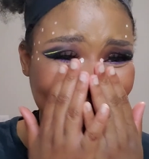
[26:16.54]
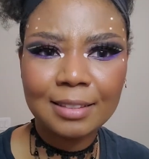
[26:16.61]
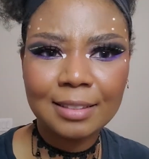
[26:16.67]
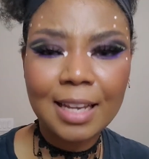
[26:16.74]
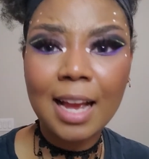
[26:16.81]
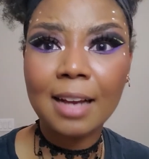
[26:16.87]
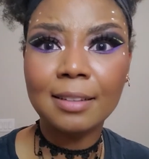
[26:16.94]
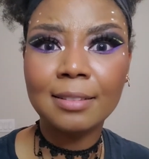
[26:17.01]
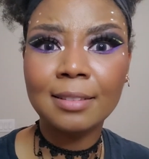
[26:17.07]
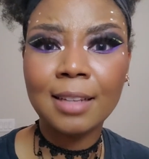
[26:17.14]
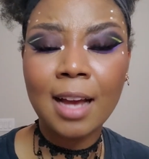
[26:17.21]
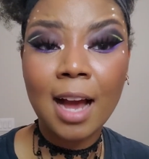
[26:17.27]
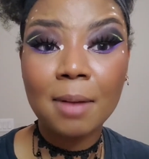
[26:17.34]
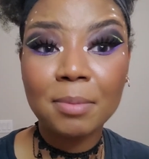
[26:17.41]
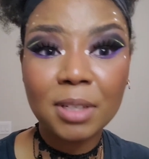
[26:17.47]
Yeah,
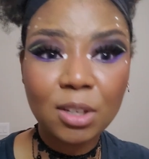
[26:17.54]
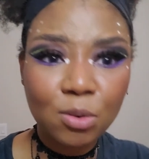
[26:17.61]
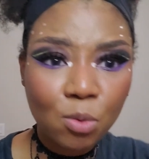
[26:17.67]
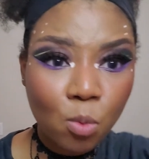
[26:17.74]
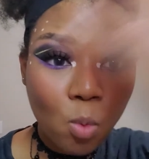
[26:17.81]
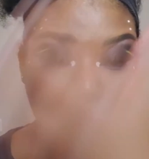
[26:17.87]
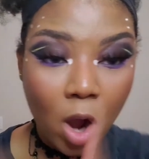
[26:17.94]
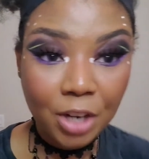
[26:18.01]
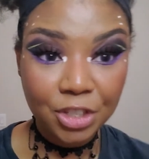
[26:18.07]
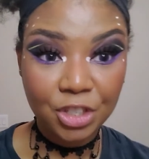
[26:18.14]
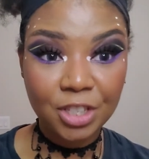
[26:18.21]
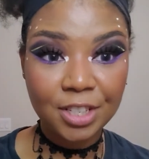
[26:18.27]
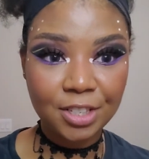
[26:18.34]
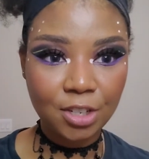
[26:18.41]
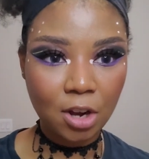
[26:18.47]
I'm gonna go wash
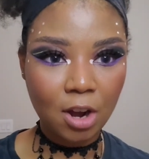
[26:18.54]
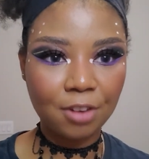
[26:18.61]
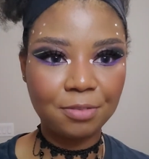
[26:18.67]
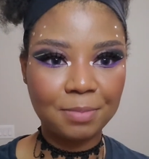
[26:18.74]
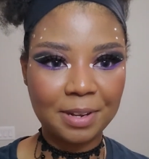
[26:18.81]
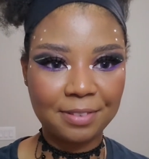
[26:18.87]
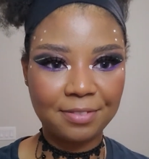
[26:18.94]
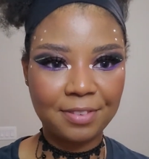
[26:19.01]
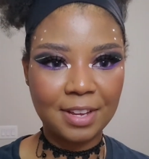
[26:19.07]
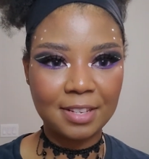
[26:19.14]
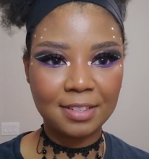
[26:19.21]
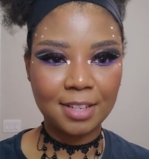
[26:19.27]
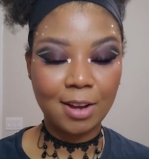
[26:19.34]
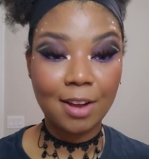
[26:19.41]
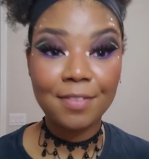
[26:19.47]
this off my
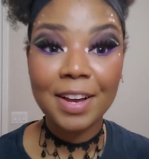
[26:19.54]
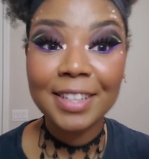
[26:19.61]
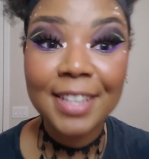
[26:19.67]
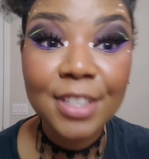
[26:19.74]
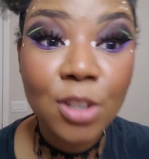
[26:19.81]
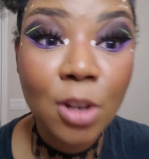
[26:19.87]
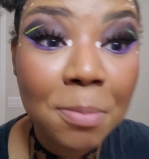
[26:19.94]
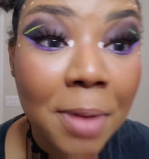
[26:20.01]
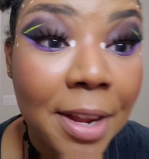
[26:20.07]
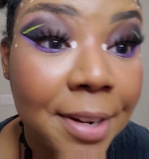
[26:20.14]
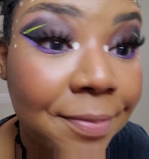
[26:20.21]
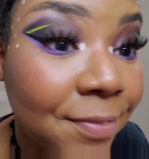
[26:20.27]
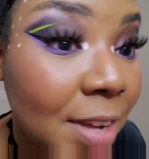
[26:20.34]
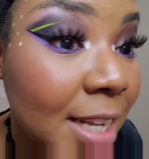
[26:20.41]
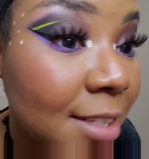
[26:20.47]
face now. I've had this on my
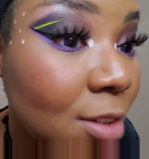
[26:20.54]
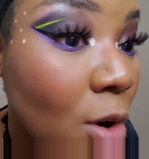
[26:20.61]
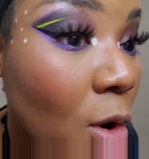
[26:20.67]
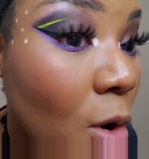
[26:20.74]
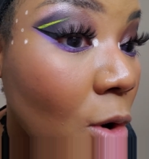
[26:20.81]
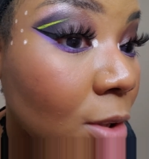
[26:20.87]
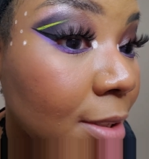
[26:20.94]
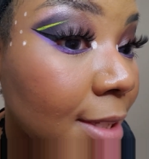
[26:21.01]
face all